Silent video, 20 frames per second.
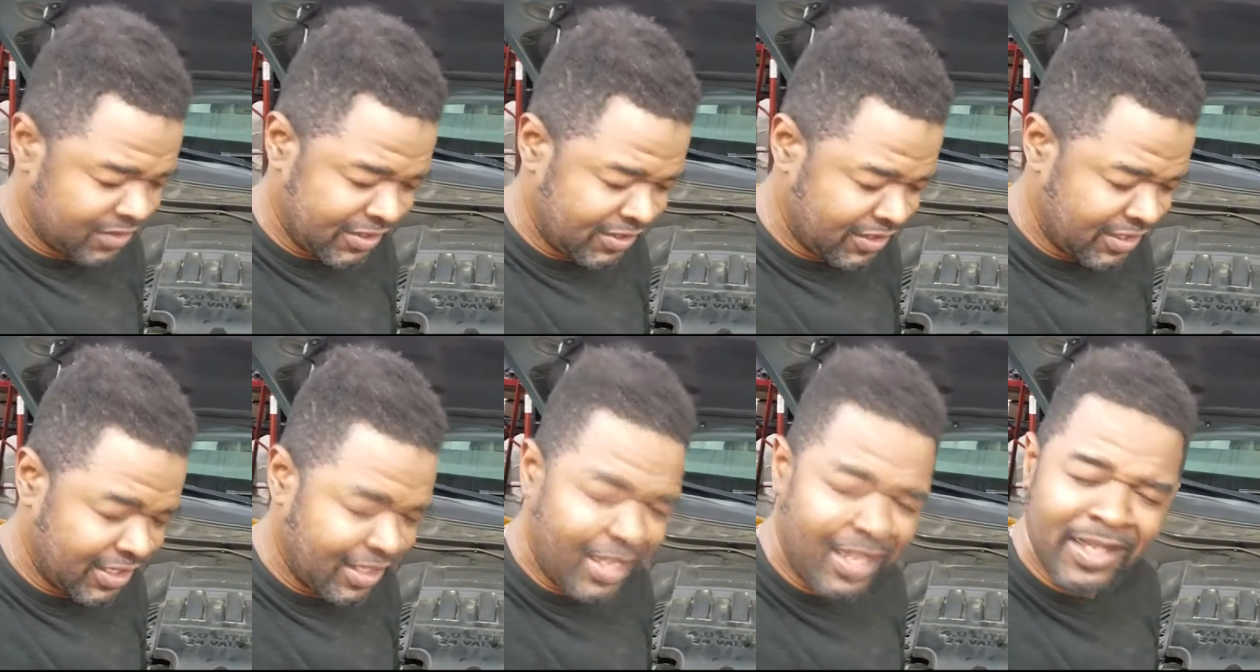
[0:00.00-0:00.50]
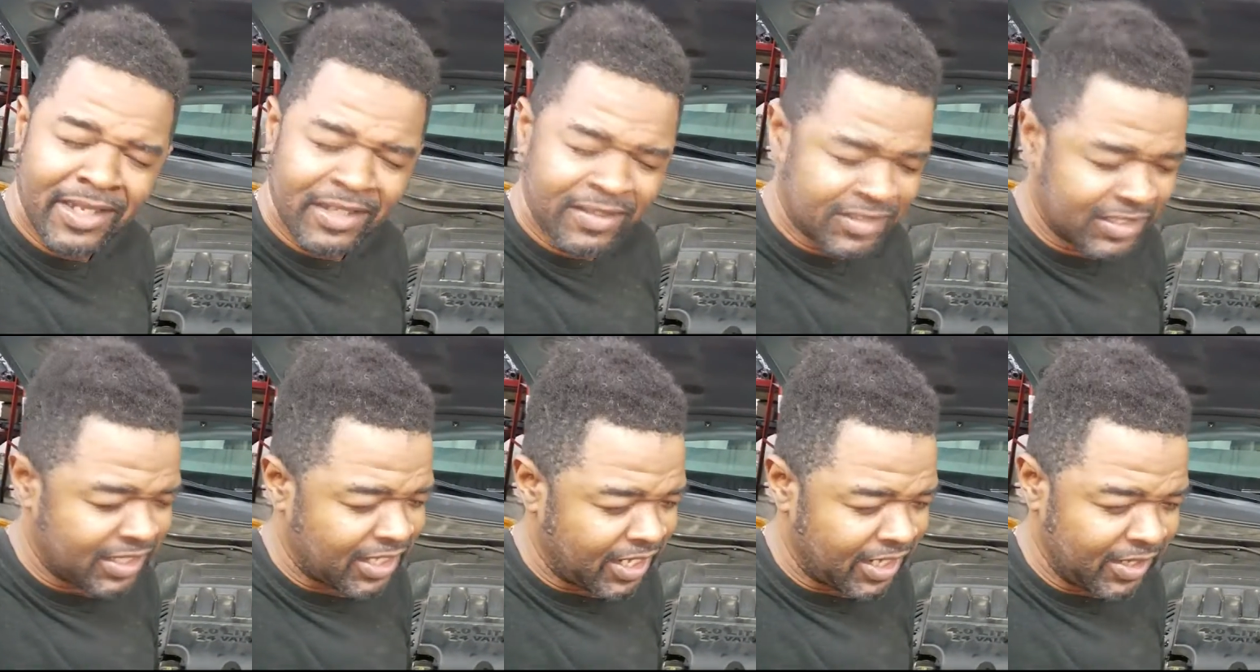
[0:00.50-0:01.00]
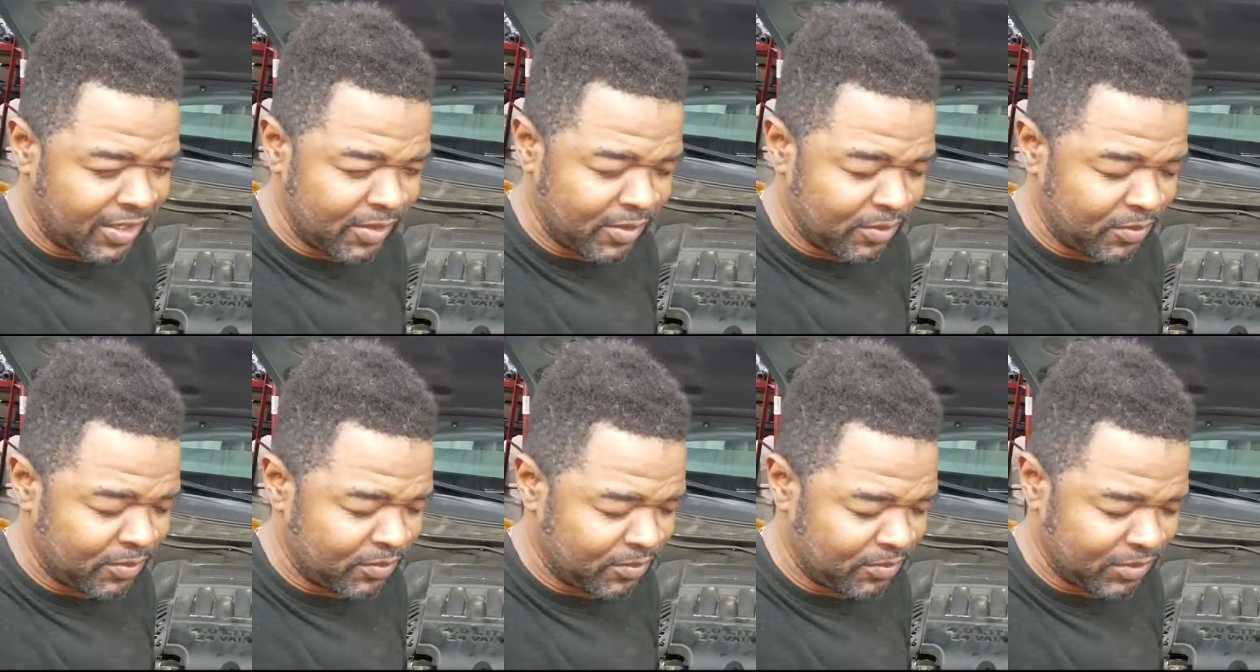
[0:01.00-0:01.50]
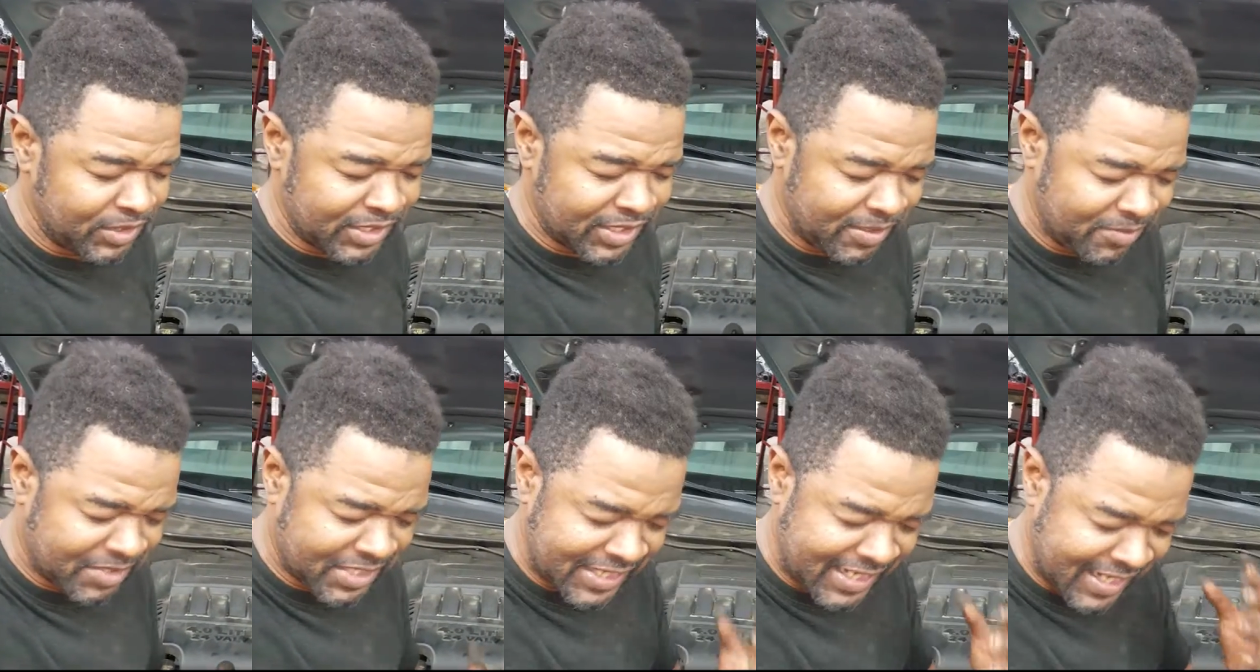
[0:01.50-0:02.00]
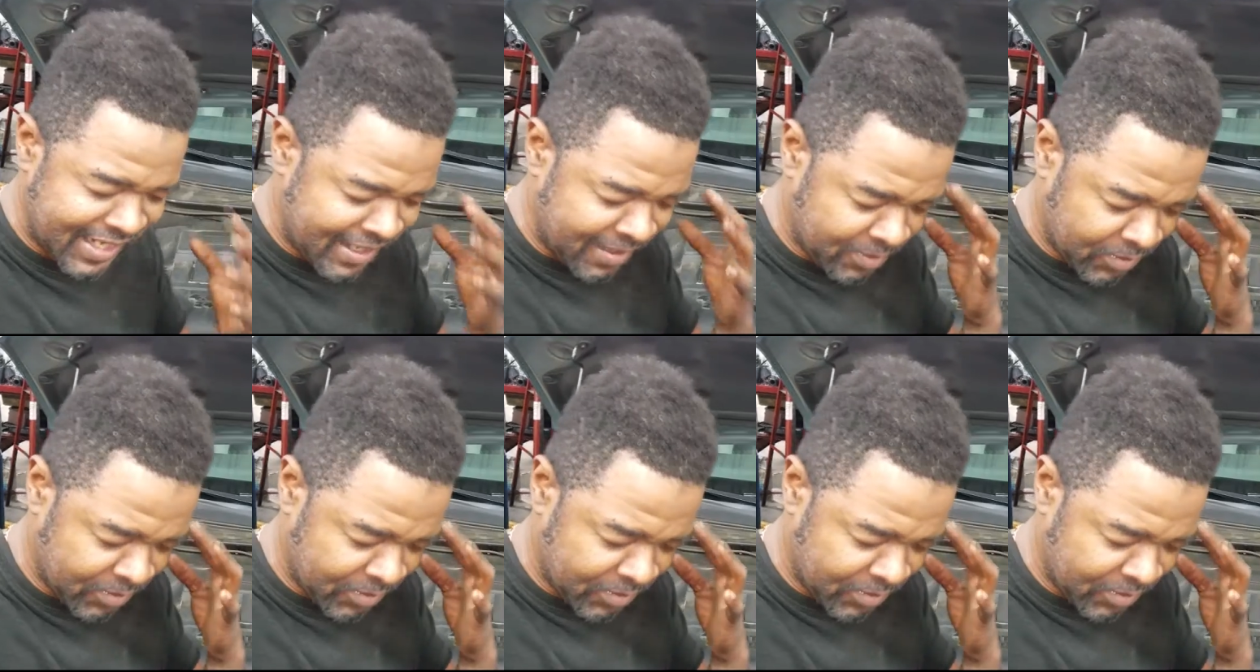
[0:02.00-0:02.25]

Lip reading: I love Scotty, but sometimes,